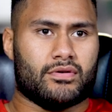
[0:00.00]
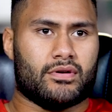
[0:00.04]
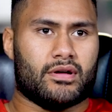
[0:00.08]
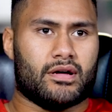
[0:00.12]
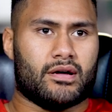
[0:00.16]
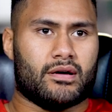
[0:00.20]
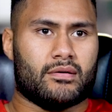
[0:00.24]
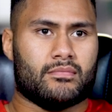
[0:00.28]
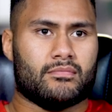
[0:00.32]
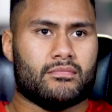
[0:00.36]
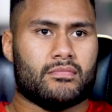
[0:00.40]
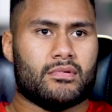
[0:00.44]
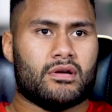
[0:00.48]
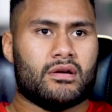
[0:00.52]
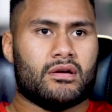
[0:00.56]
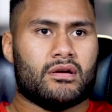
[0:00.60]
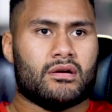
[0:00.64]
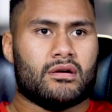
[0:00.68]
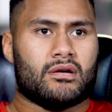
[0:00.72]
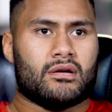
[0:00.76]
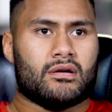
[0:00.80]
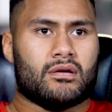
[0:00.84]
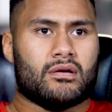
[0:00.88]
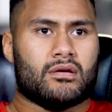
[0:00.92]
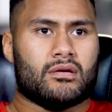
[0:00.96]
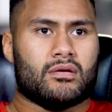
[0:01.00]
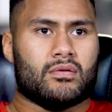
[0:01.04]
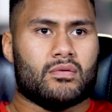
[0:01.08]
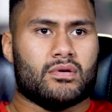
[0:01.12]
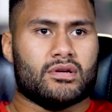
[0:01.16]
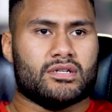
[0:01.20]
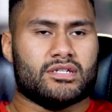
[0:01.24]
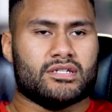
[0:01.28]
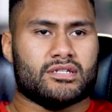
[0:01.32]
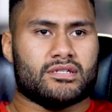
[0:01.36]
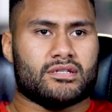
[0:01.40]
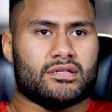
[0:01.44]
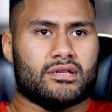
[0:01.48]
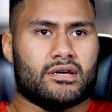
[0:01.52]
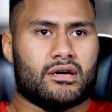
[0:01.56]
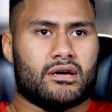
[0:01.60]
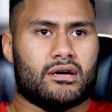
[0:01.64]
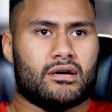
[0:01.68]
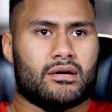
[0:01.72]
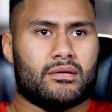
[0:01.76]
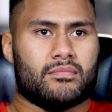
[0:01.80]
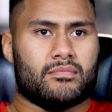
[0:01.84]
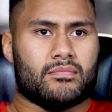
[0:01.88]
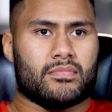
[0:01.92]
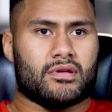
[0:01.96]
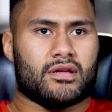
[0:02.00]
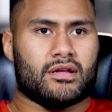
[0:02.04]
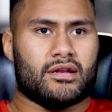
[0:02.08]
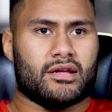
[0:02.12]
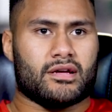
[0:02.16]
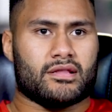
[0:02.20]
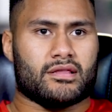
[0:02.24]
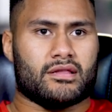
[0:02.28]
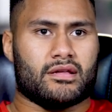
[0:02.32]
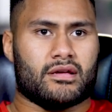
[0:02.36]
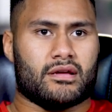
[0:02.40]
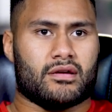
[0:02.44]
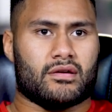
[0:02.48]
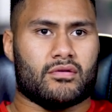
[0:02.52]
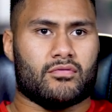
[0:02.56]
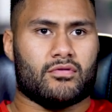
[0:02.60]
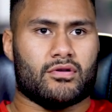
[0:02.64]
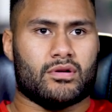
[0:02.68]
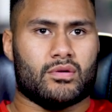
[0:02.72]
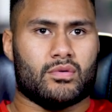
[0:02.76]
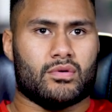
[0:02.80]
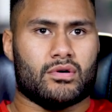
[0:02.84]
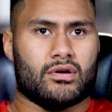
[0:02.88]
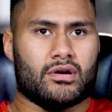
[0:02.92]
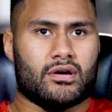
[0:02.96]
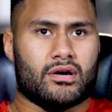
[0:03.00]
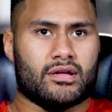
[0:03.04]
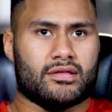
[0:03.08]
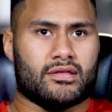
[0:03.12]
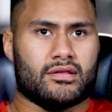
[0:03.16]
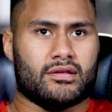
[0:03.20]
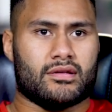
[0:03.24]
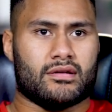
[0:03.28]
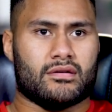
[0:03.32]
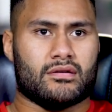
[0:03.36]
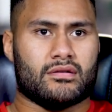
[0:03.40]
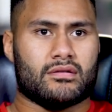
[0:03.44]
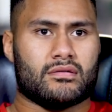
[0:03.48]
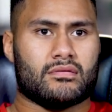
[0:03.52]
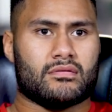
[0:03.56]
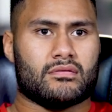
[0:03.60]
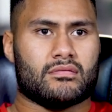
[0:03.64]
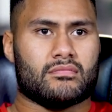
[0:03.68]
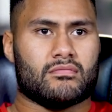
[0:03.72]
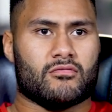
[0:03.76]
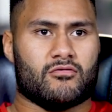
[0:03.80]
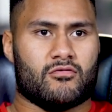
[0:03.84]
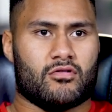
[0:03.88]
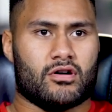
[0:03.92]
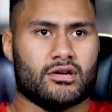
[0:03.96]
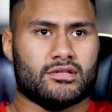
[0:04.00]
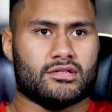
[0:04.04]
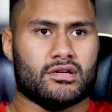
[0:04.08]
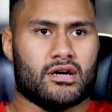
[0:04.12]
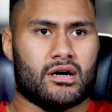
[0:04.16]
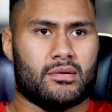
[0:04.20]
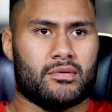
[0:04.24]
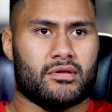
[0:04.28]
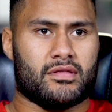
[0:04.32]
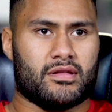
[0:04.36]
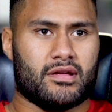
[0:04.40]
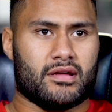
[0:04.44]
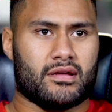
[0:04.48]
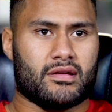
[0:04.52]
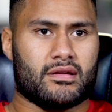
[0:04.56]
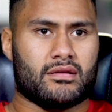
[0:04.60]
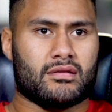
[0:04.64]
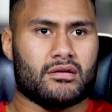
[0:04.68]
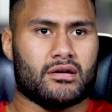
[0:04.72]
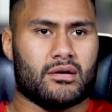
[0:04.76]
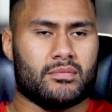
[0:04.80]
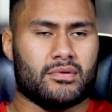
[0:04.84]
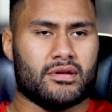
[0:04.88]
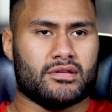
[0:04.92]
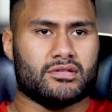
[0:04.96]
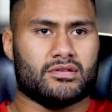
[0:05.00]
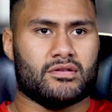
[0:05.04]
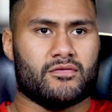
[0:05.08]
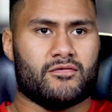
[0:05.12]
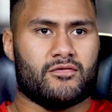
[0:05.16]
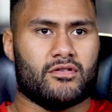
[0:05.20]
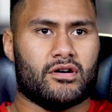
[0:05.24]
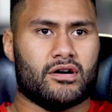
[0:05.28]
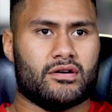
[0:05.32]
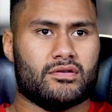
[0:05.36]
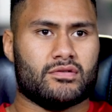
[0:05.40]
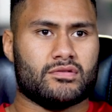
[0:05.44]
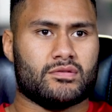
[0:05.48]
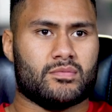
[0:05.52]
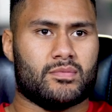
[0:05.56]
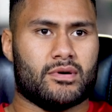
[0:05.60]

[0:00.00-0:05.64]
Um, we're just um, connecting real well at the right time, I think, yeah. coming into the finals.